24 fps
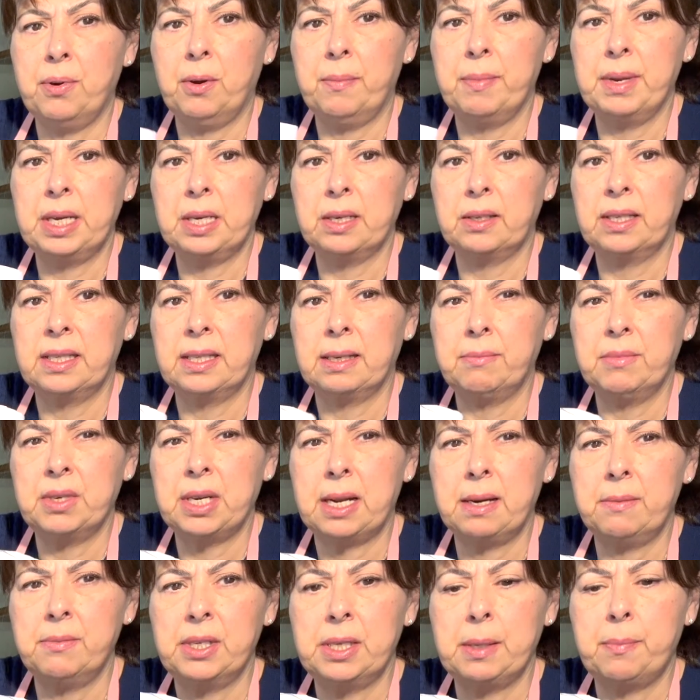because
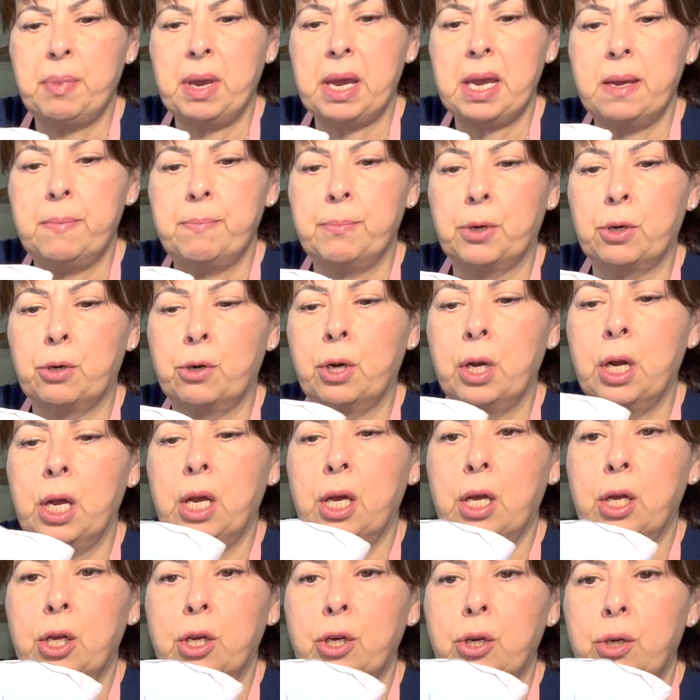sometimes the paper
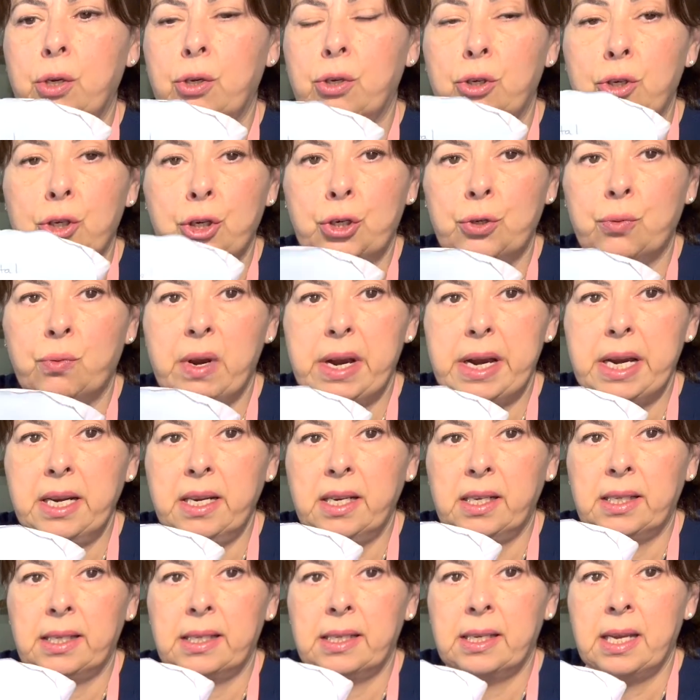
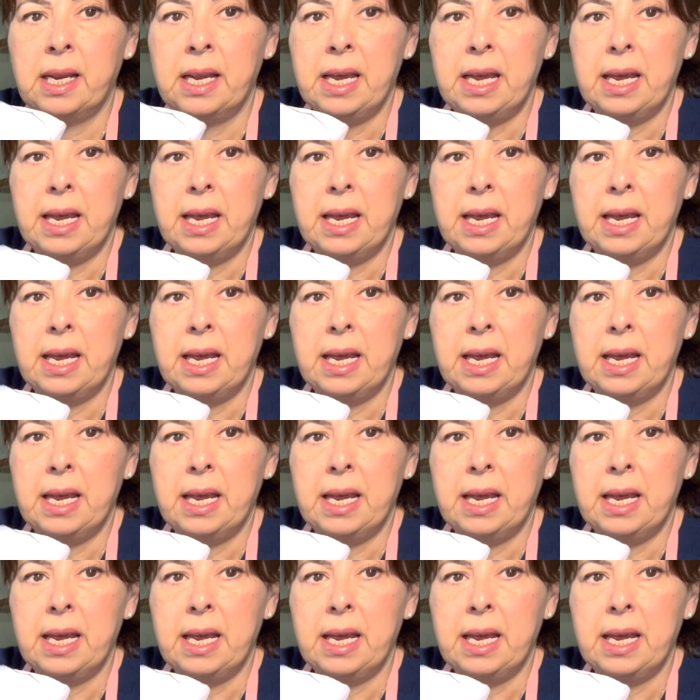shrinks,